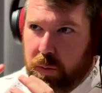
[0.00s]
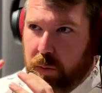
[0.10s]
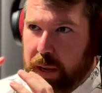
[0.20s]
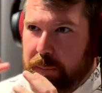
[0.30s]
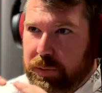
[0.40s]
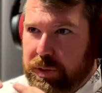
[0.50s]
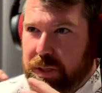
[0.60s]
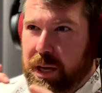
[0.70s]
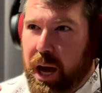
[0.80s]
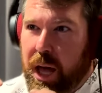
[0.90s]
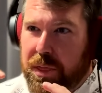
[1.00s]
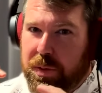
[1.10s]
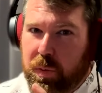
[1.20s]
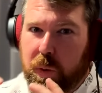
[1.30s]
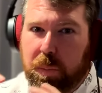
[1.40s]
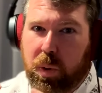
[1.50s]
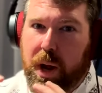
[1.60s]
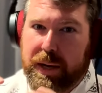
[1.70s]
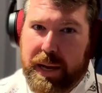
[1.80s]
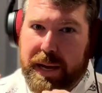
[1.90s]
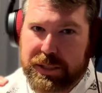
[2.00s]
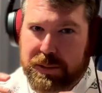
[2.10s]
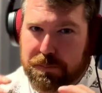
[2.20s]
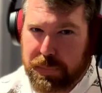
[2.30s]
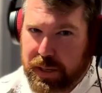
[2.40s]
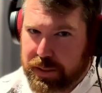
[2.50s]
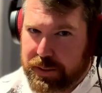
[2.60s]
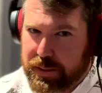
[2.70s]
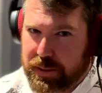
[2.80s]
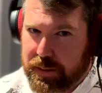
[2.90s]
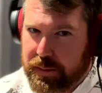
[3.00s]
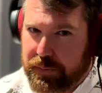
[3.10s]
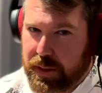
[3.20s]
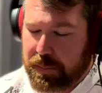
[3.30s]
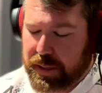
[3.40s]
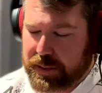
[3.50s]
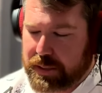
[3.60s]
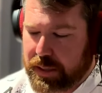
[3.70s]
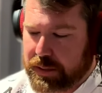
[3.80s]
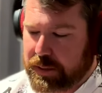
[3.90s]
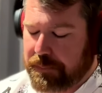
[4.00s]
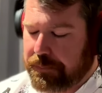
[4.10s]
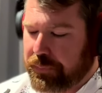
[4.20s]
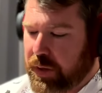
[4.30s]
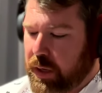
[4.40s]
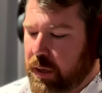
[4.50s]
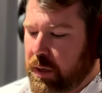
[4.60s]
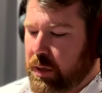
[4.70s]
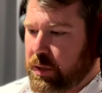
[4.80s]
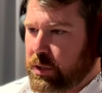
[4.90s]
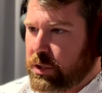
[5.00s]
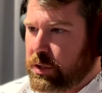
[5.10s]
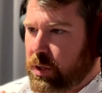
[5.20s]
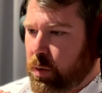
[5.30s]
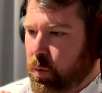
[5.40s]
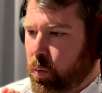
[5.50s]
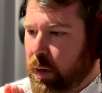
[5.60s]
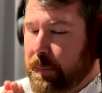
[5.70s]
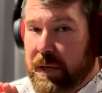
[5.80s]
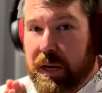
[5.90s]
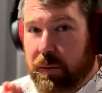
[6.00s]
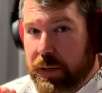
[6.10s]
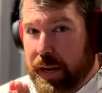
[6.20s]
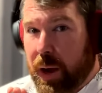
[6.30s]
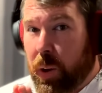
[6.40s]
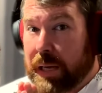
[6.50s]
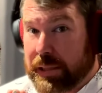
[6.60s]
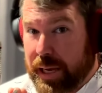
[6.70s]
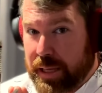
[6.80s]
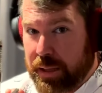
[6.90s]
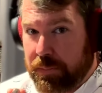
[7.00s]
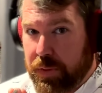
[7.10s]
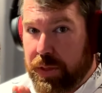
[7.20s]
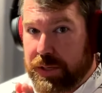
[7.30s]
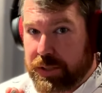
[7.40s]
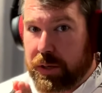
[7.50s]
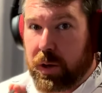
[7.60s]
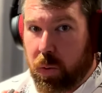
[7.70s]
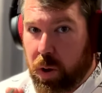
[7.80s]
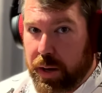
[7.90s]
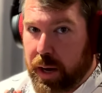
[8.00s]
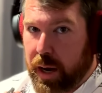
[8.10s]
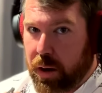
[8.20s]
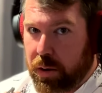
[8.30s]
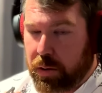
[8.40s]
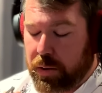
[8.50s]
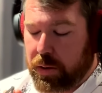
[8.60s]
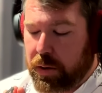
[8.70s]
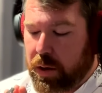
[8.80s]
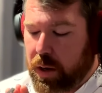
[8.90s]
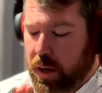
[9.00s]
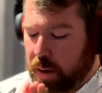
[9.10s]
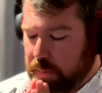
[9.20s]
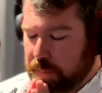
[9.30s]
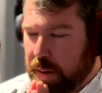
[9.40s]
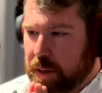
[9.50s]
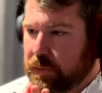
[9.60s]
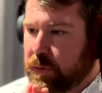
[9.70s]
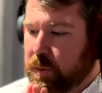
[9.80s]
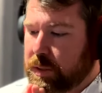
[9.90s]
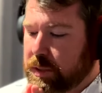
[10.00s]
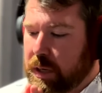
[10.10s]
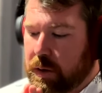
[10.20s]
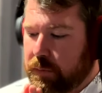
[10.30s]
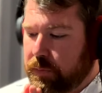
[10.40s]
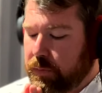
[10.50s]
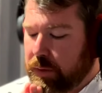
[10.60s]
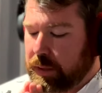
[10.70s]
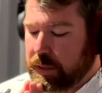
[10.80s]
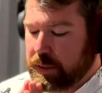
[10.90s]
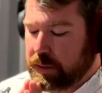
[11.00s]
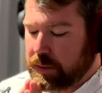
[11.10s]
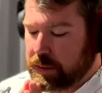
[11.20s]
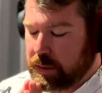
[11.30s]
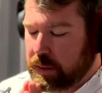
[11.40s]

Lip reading: able to cut through a broadcast mix, if that makes sense. So what I'm hearing now, I like. This could go on air. The microphone itself is